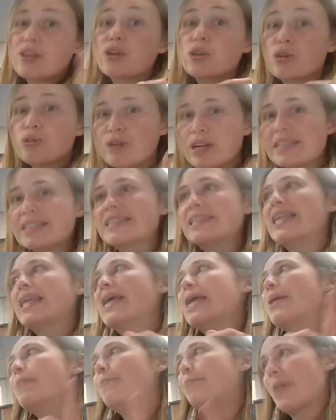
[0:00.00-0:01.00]

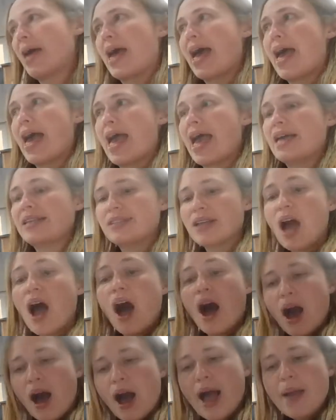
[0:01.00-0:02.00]
Grizzly bears.
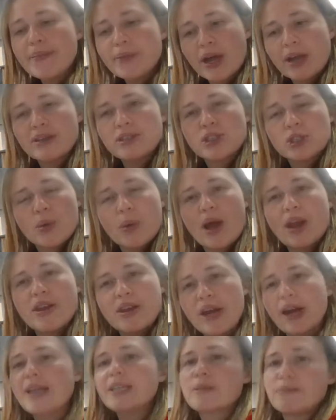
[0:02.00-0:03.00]
I'm going to do a
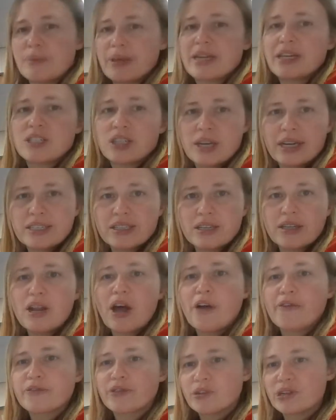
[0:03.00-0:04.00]
nice big title
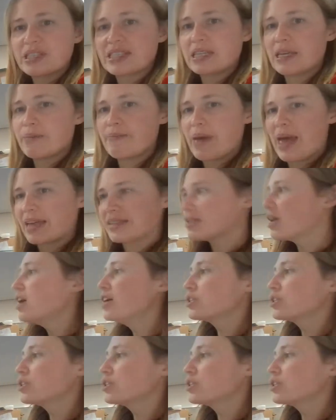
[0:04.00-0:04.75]
of grizzly bears.